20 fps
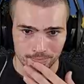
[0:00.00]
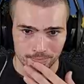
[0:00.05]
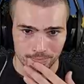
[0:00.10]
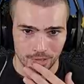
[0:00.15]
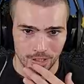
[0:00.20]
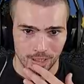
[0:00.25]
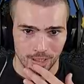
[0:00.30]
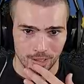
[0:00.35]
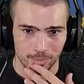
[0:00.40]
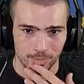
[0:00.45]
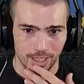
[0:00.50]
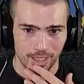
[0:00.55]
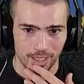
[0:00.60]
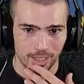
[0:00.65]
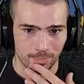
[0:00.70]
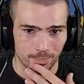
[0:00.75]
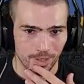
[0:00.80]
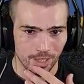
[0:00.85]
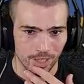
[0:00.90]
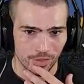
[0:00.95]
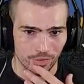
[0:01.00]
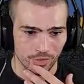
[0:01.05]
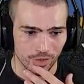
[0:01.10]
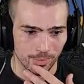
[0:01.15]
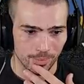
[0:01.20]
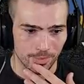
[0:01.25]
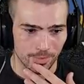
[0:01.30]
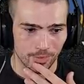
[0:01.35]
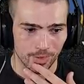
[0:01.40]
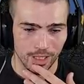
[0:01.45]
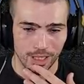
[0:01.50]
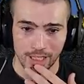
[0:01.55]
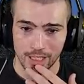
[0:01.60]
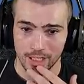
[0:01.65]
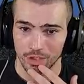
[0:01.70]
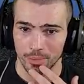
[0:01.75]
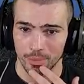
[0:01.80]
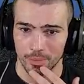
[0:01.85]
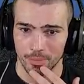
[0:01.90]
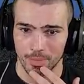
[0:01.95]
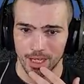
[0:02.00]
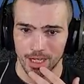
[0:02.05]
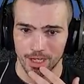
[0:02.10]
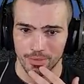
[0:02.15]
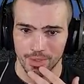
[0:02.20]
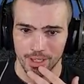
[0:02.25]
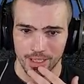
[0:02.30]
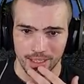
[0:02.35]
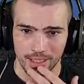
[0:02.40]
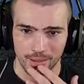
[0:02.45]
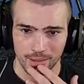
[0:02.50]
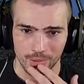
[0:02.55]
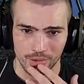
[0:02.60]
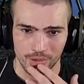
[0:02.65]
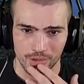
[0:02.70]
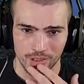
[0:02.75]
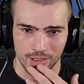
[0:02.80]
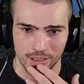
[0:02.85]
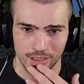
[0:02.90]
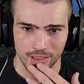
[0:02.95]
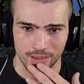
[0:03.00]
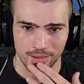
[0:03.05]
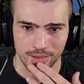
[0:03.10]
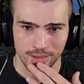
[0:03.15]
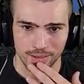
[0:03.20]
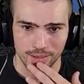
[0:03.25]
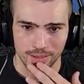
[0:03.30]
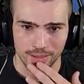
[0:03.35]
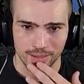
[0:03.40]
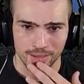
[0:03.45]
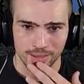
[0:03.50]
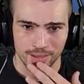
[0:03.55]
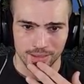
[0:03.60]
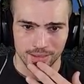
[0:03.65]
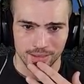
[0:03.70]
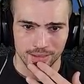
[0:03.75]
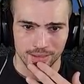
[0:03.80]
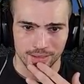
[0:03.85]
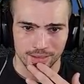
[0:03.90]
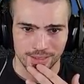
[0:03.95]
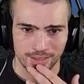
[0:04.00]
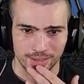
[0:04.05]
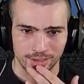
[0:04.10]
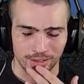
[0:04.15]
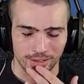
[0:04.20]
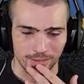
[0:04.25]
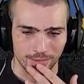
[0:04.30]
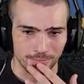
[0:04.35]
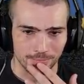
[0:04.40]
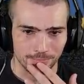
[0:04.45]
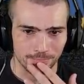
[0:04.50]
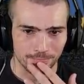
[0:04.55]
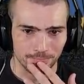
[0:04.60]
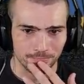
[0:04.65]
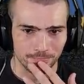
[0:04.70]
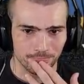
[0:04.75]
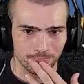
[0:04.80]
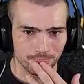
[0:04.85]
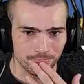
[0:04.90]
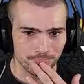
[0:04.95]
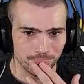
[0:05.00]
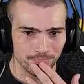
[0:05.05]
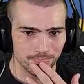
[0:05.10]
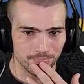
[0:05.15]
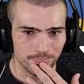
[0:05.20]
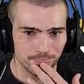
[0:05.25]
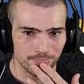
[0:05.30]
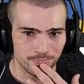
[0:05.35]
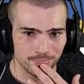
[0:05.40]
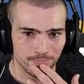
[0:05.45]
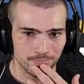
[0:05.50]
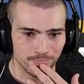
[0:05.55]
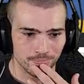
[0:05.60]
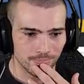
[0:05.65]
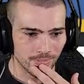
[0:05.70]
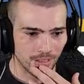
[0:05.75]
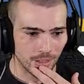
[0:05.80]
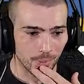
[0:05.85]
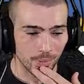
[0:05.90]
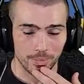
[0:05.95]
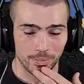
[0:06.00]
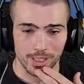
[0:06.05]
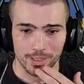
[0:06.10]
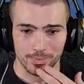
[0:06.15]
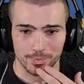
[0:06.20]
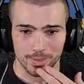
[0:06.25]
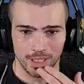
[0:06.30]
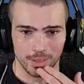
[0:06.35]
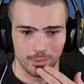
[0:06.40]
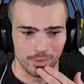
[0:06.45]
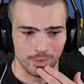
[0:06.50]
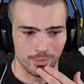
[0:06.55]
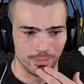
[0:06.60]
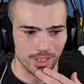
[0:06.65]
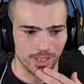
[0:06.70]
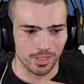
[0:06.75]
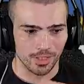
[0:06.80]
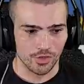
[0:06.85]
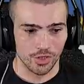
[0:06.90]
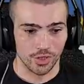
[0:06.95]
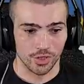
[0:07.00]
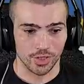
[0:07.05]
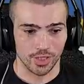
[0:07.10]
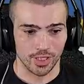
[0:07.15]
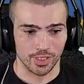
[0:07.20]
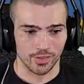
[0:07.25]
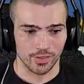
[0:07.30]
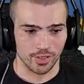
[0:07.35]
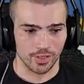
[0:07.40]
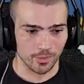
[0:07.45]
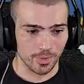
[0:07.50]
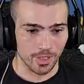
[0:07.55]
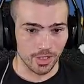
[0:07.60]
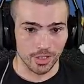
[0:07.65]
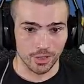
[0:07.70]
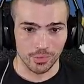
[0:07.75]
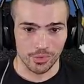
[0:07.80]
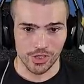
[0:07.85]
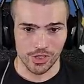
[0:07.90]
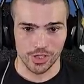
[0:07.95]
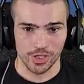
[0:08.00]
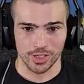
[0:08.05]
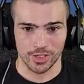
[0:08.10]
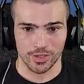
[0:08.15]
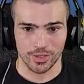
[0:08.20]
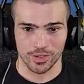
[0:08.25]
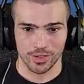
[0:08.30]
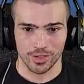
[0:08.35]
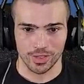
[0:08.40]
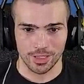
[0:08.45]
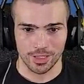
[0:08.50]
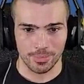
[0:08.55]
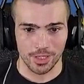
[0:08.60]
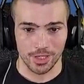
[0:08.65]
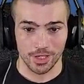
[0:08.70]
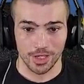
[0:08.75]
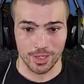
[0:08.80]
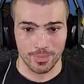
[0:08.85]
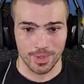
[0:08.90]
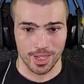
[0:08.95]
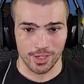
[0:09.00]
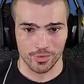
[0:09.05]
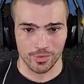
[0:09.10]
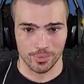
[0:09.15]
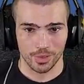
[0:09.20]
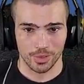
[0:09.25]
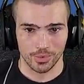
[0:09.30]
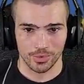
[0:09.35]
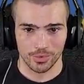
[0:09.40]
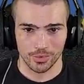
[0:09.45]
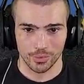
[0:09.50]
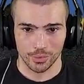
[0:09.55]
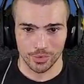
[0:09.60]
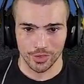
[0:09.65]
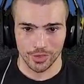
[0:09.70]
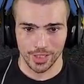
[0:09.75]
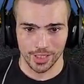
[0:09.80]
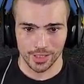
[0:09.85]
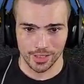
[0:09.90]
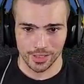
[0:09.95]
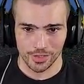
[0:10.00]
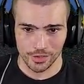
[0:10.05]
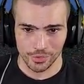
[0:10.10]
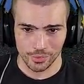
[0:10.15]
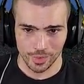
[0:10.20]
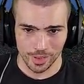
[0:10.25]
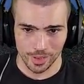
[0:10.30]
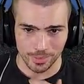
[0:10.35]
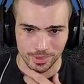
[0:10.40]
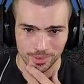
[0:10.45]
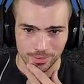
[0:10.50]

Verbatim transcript: Um, letting him posture up and relying on our upper body right now is uh, I don't know. I wouldn't be I wouldn't be chill here. There would be no chill at all. I'd be honey badger mode in order to get this sweep.